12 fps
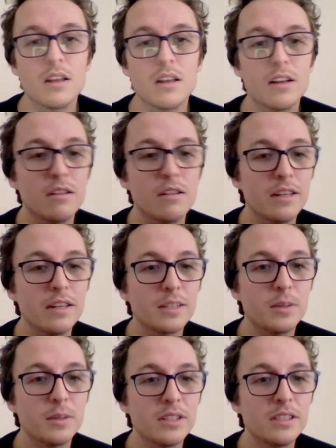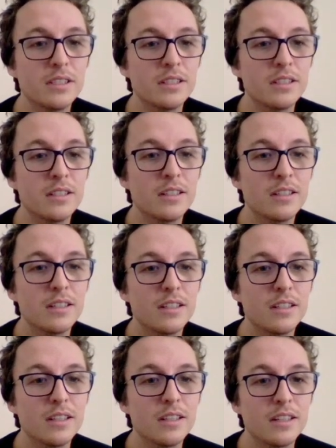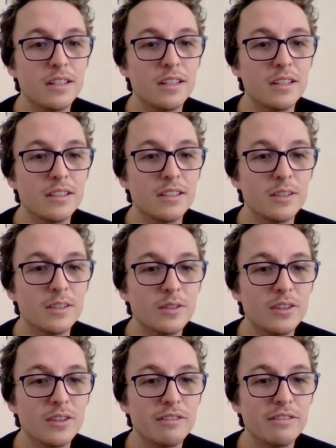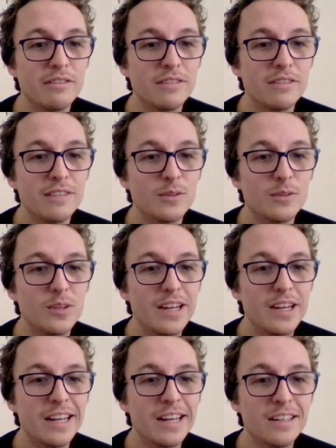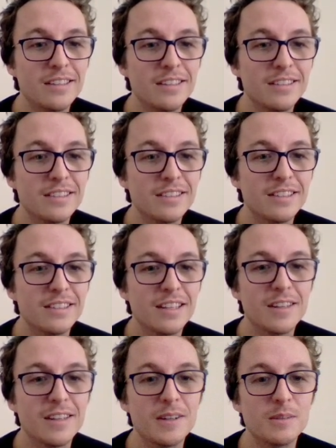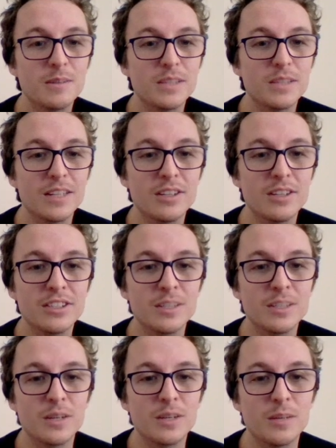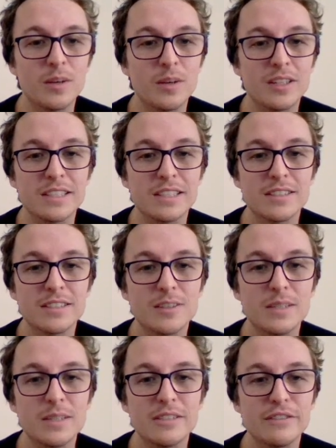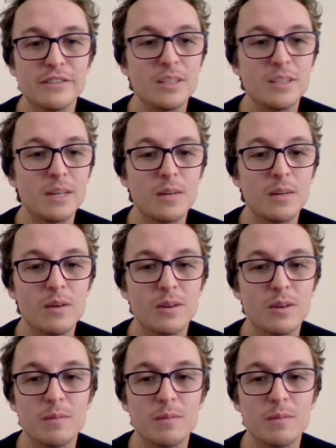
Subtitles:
Alright, next person. So we've got Fivewire. Start your engine, work in progress. Comments and feedback welcome.